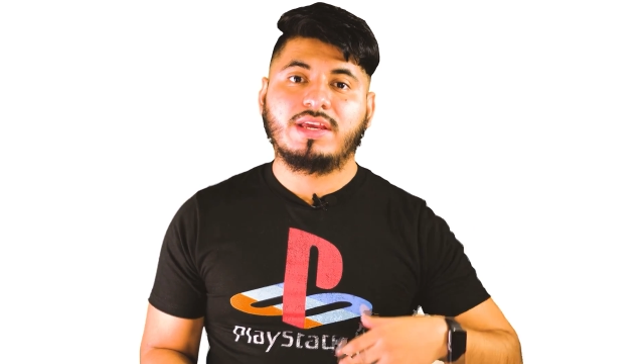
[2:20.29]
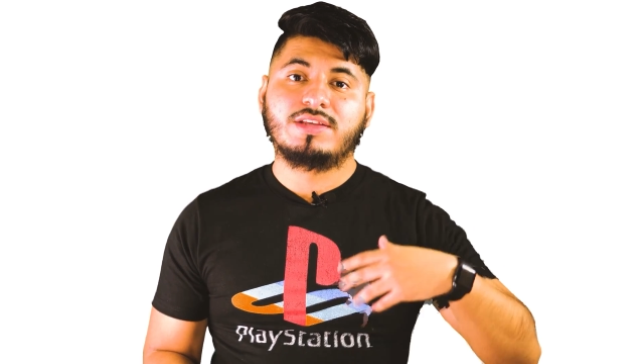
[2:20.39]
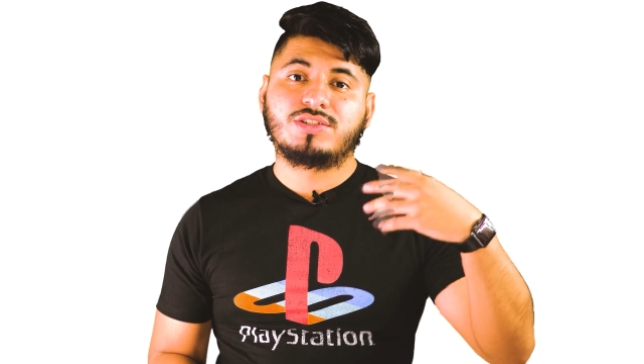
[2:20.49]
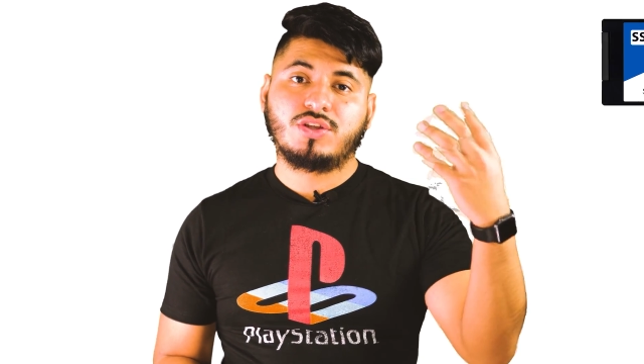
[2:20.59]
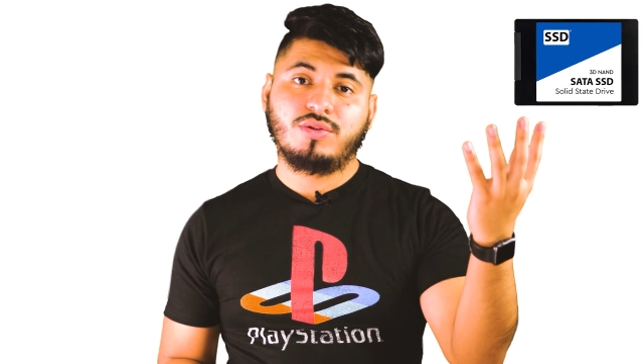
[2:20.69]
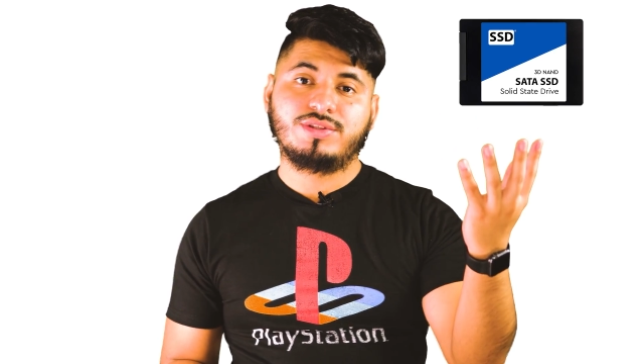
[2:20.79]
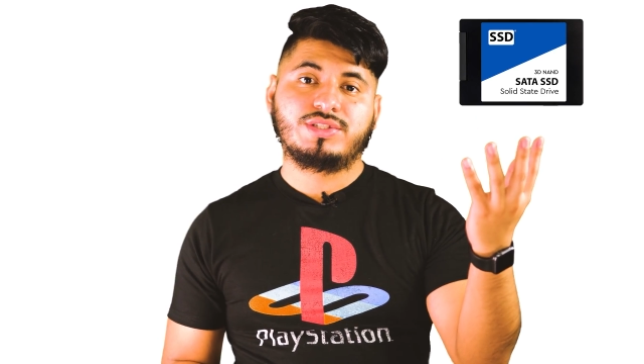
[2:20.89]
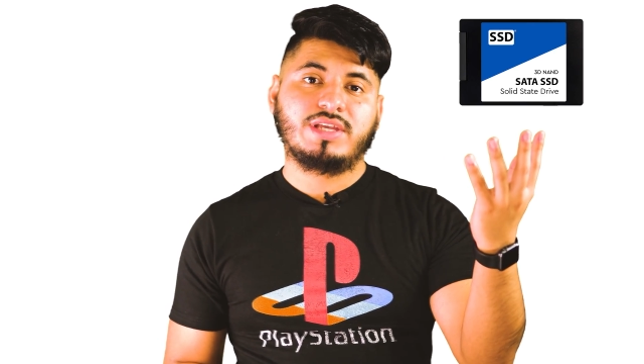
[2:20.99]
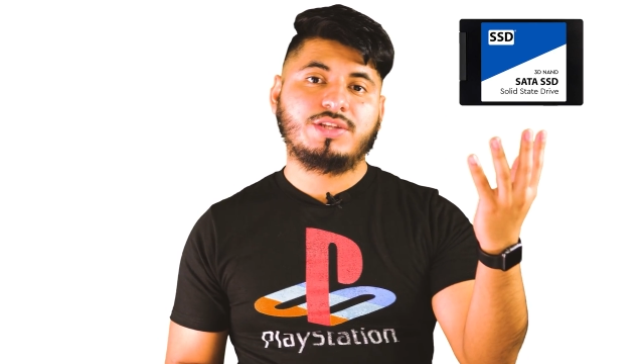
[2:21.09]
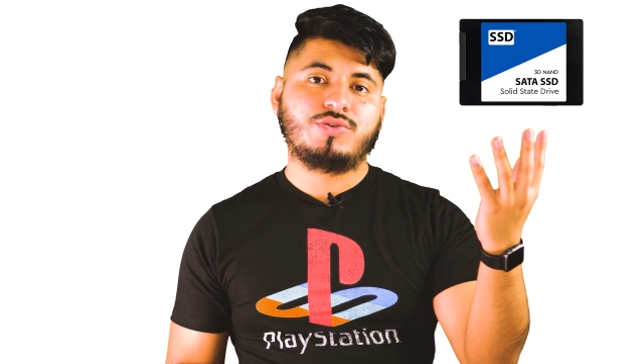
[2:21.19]
a solid
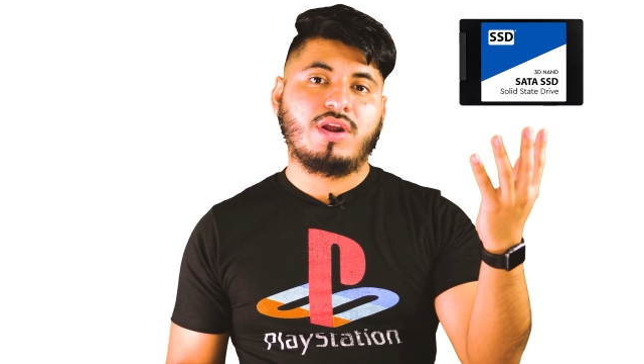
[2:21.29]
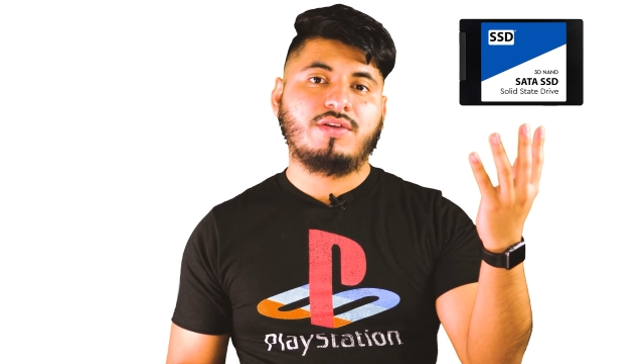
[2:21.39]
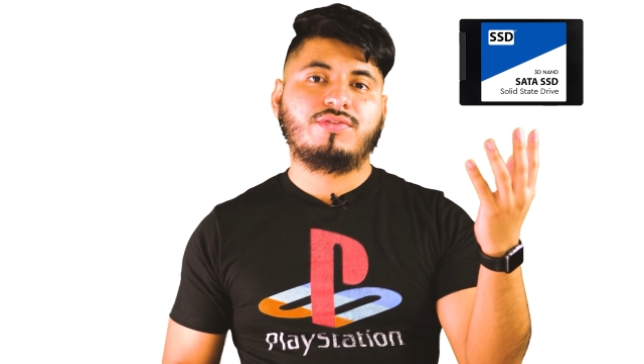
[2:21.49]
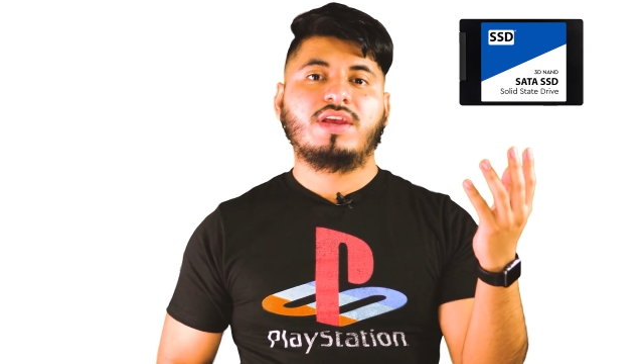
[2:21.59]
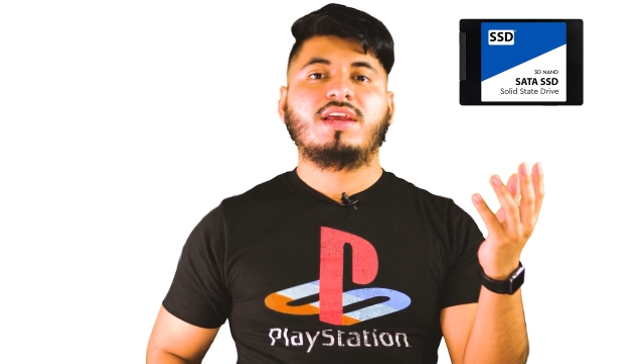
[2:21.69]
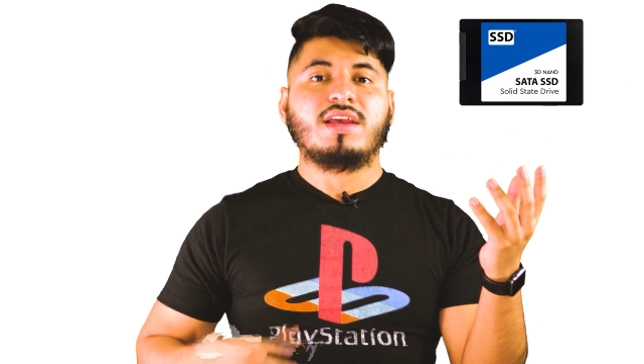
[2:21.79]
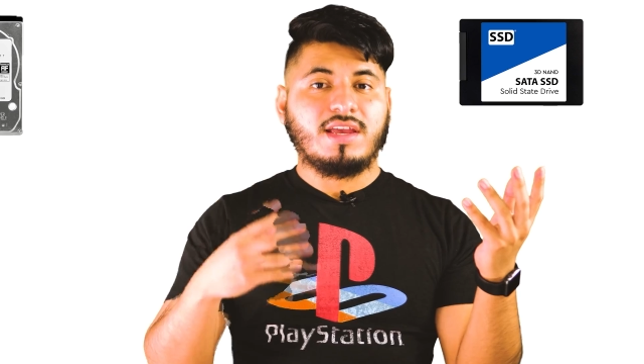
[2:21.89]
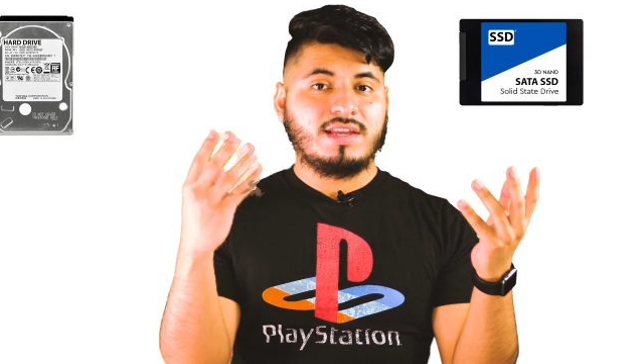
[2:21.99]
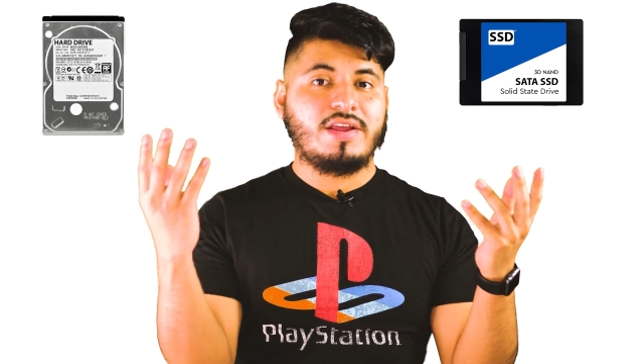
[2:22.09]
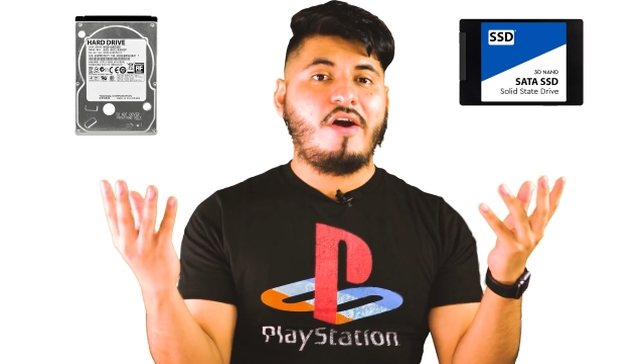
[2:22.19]
state drive
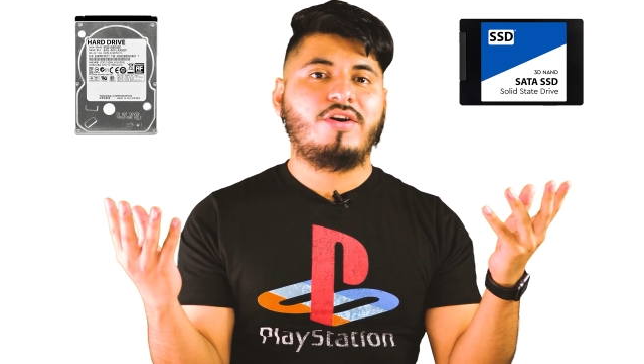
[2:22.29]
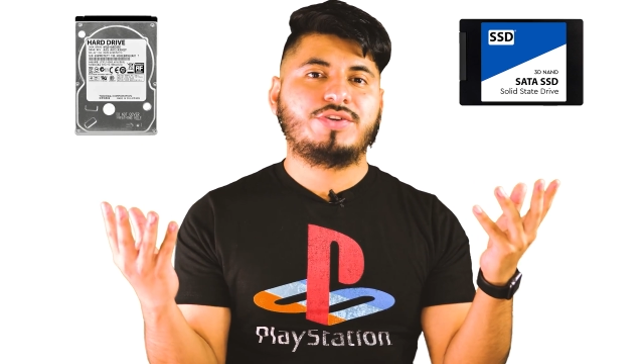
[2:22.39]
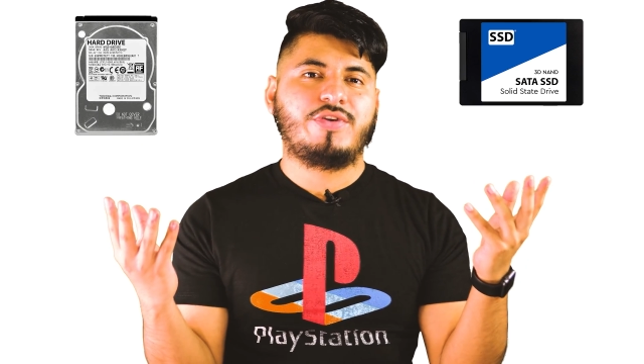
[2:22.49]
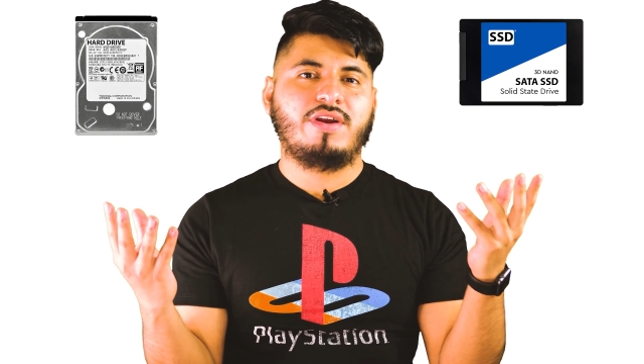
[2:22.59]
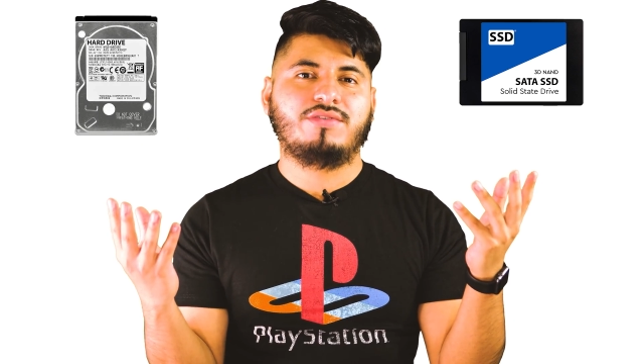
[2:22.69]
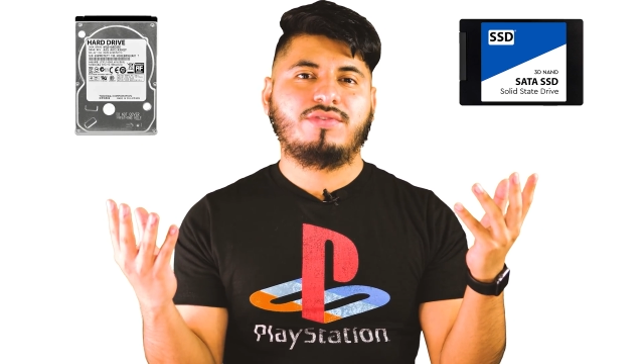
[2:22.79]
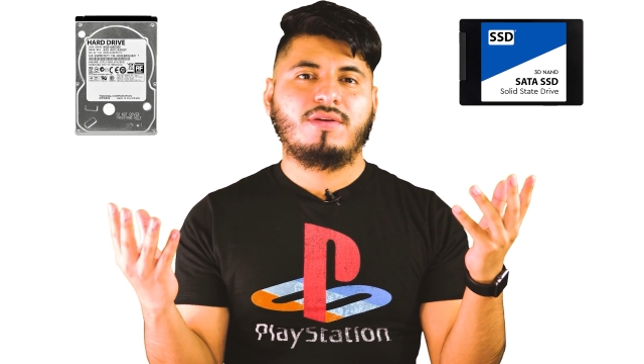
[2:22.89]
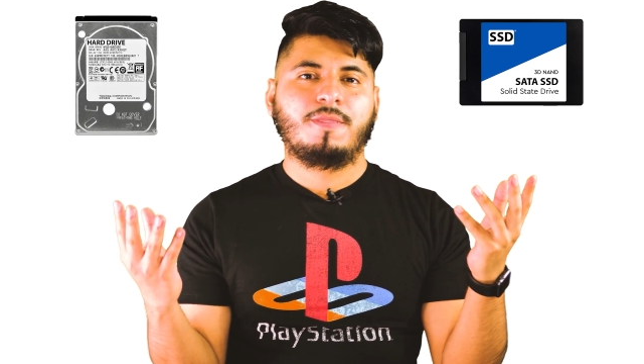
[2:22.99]
and a hard drive.